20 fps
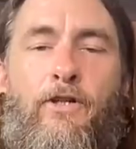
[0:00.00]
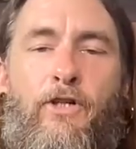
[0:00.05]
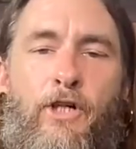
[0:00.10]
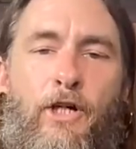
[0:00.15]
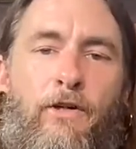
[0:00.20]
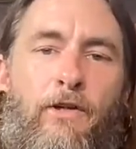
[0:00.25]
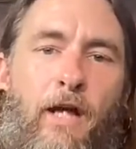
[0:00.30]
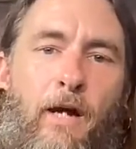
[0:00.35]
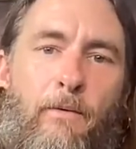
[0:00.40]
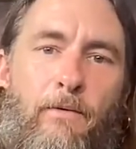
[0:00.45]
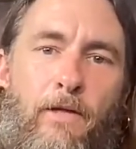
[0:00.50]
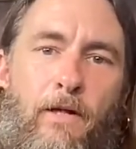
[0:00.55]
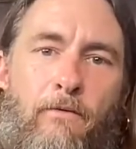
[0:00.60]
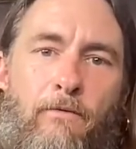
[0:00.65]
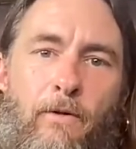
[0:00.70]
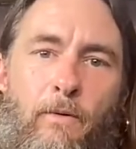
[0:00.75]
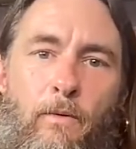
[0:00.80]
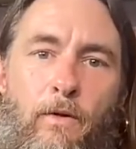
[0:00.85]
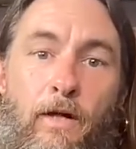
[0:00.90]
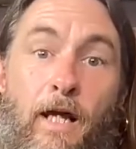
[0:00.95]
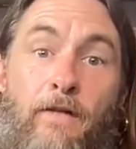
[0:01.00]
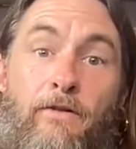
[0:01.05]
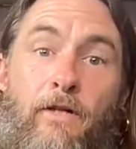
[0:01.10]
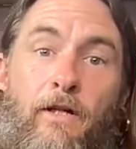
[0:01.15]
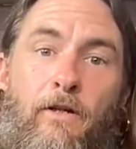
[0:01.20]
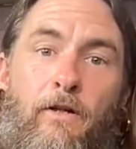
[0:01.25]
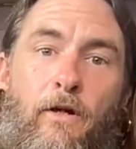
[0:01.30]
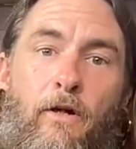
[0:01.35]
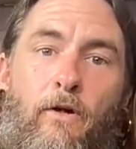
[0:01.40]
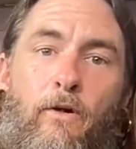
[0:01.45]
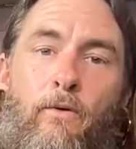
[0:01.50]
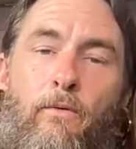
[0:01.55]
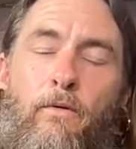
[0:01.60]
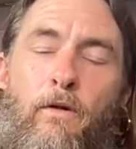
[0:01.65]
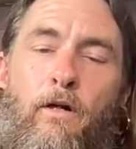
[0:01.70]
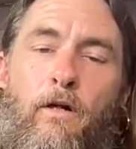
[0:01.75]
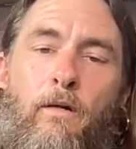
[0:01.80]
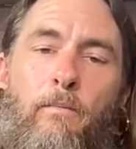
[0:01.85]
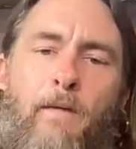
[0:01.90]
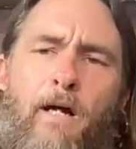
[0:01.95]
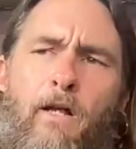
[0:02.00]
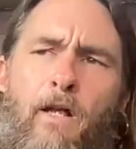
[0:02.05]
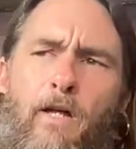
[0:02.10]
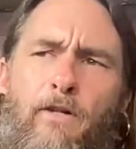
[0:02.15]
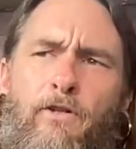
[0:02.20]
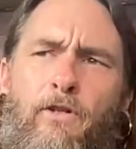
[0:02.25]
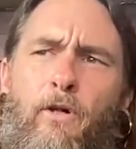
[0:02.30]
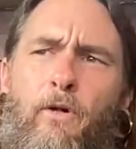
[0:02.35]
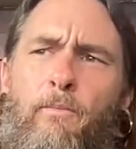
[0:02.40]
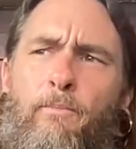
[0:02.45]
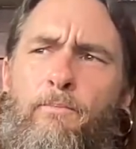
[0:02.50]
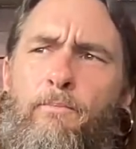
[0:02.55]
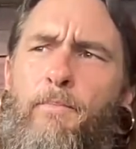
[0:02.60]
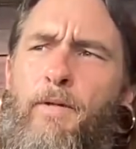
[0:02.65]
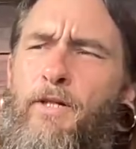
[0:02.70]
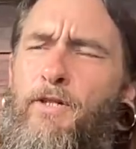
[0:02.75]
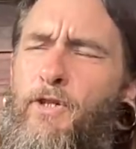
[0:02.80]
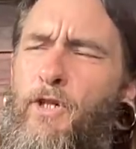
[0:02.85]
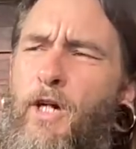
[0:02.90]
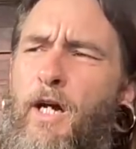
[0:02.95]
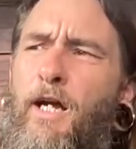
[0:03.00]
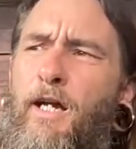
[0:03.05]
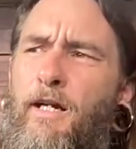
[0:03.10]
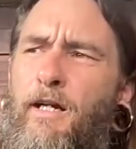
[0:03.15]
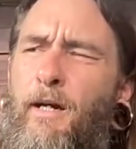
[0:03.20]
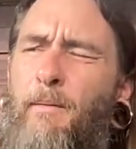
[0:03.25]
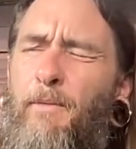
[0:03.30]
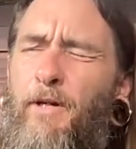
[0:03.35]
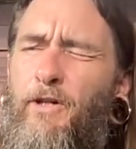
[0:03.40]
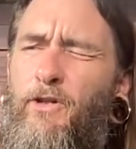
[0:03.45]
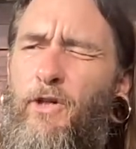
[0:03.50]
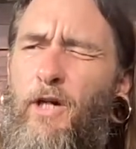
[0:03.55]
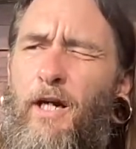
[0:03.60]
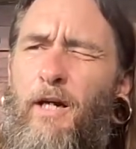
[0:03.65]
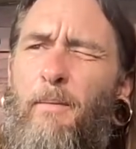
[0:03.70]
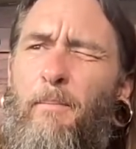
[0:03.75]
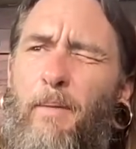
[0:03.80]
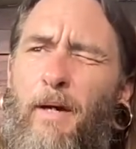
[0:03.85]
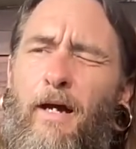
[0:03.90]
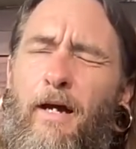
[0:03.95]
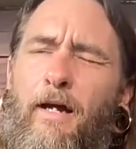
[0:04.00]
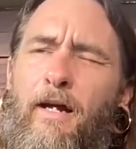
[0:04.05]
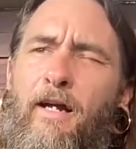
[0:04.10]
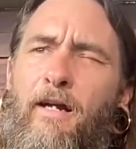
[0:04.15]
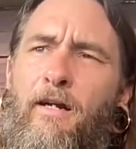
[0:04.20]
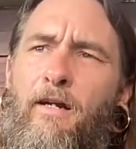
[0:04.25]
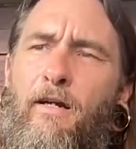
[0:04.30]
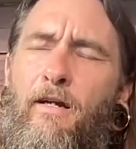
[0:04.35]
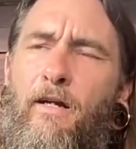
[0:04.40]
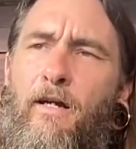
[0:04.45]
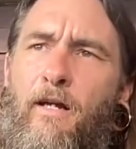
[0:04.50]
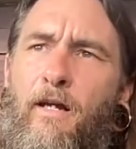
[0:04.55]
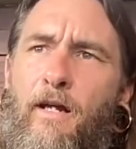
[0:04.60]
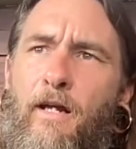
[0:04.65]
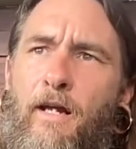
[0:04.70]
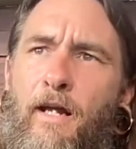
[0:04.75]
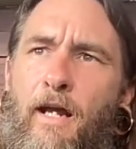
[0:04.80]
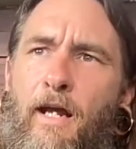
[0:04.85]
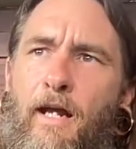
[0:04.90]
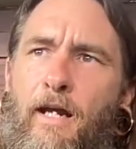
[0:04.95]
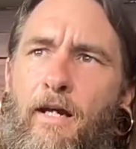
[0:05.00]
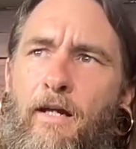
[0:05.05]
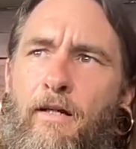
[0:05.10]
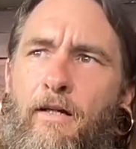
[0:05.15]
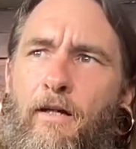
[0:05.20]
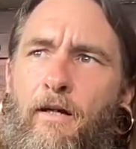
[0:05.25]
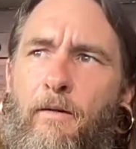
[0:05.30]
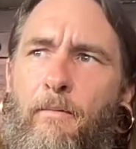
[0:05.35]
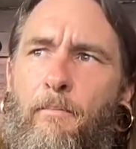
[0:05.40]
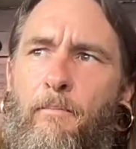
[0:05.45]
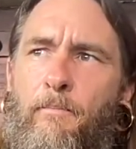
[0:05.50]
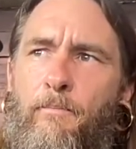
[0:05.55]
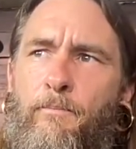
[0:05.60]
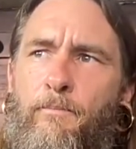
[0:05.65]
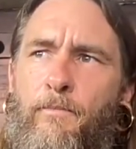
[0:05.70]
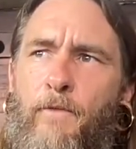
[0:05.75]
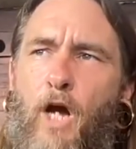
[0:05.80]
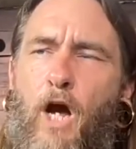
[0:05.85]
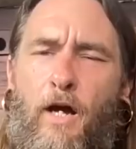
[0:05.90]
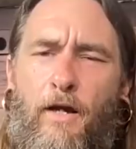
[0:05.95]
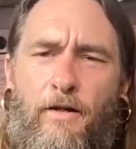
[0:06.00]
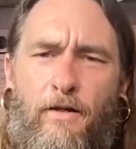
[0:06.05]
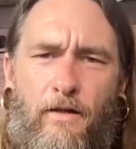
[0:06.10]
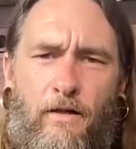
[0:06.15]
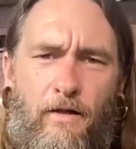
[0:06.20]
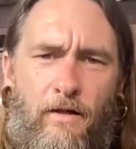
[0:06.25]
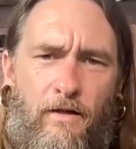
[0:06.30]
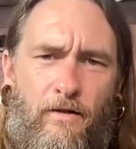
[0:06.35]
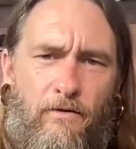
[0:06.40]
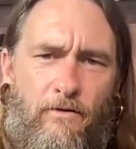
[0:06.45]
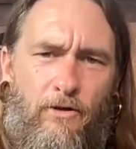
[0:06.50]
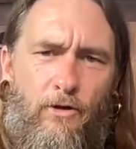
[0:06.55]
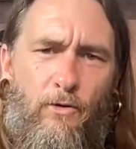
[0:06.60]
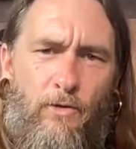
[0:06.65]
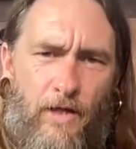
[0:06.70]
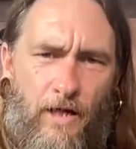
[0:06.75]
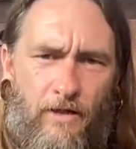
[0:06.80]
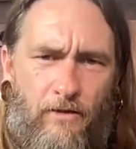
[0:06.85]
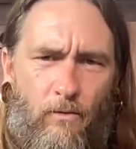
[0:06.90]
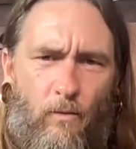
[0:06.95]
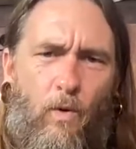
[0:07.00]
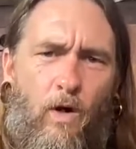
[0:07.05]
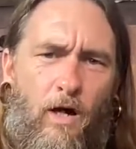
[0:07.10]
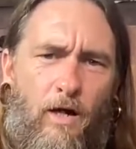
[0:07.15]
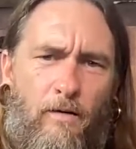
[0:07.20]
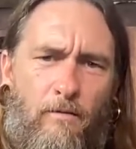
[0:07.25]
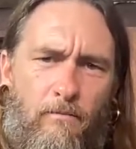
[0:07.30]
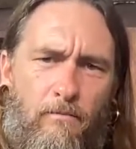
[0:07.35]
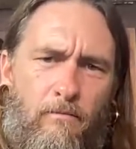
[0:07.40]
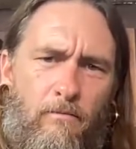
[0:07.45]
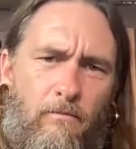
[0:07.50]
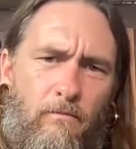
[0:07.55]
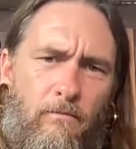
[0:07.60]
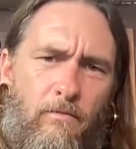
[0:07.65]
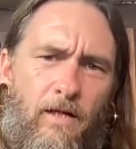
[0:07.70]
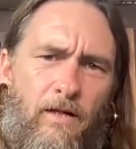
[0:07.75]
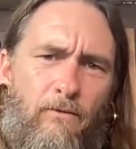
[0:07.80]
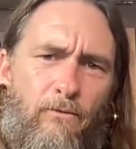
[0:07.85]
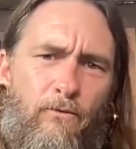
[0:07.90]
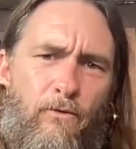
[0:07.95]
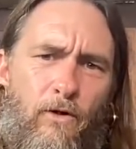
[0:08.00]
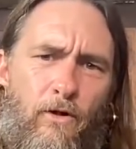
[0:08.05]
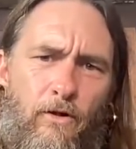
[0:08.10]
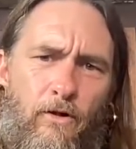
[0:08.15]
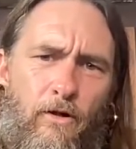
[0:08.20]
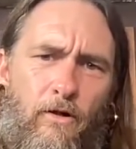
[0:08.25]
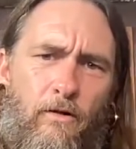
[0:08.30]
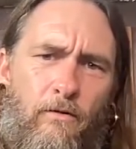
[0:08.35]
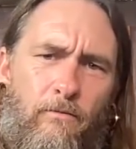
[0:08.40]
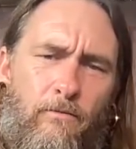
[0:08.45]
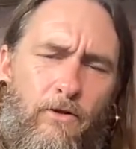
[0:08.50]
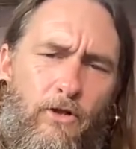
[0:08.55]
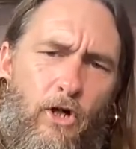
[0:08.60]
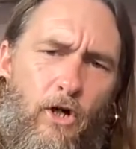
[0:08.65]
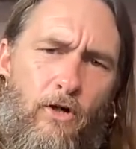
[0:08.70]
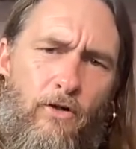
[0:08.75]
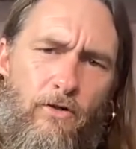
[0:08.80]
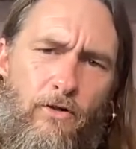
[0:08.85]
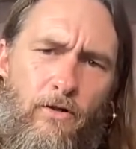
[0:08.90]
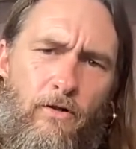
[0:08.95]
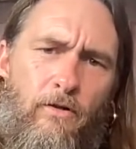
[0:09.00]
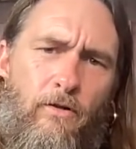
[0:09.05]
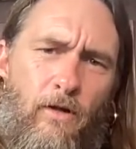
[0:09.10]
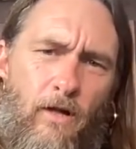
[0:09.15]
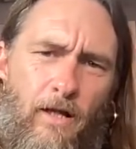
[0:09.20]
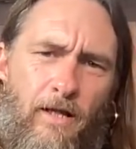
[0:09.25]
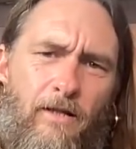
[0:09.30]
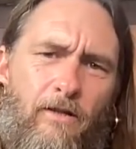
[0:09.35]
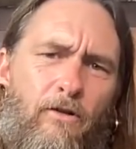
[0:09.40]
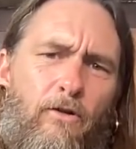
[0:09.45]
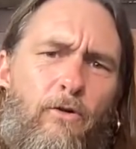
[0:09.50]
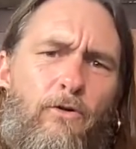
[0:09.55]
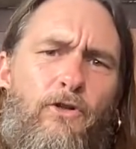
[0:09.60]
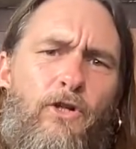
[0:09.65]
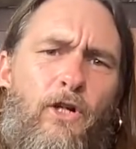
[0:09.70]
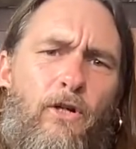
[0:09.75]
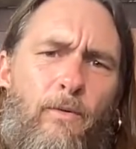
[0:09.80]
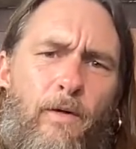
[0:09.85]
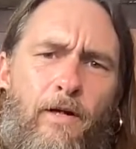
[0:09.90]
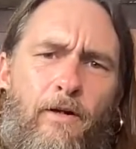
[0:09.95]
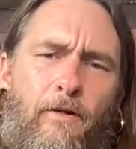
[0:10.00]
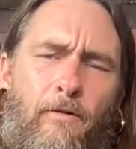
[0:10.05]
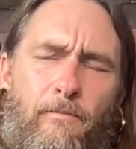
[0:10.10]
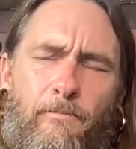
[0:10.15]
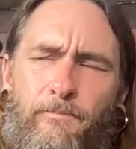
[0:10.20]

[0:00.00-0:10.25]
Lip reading: that with everyone as I go. I'll also be trying, I'm going to try to buy a Honda 2000 watt inverter charger, you know, like little generator.